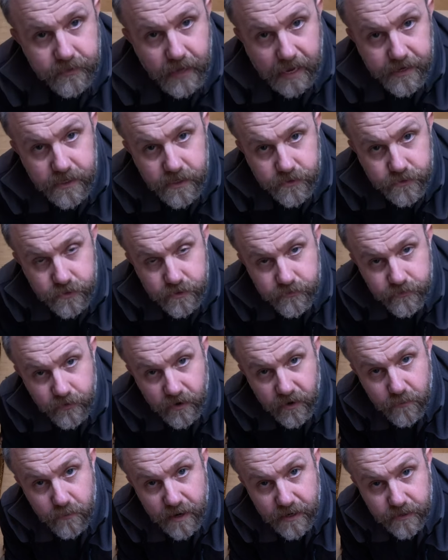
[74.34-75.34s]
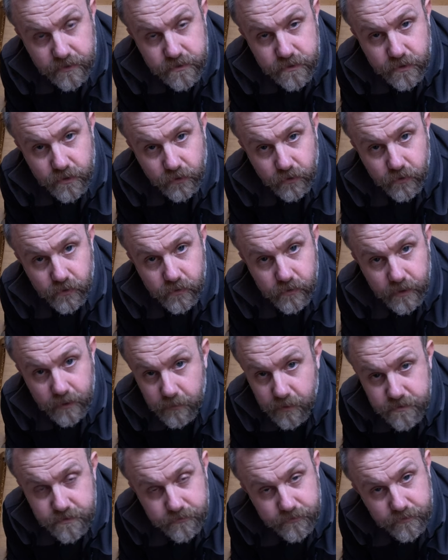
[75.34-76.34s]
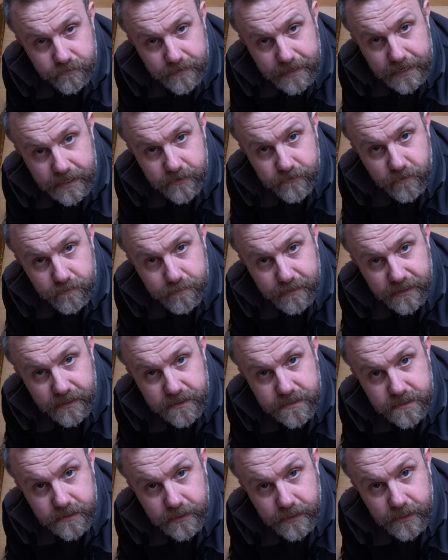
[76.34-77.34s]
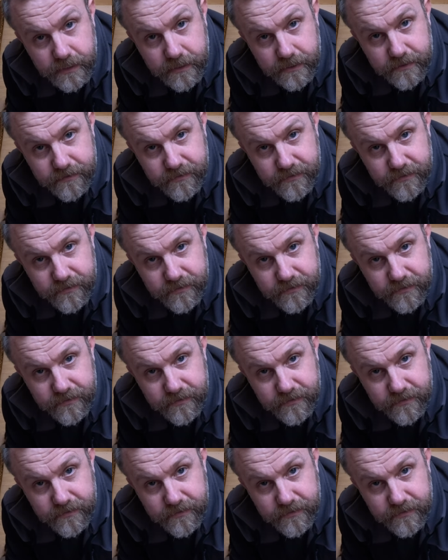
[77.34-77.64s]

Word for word: I didn't do very well at school. It wasn't from lack of ability.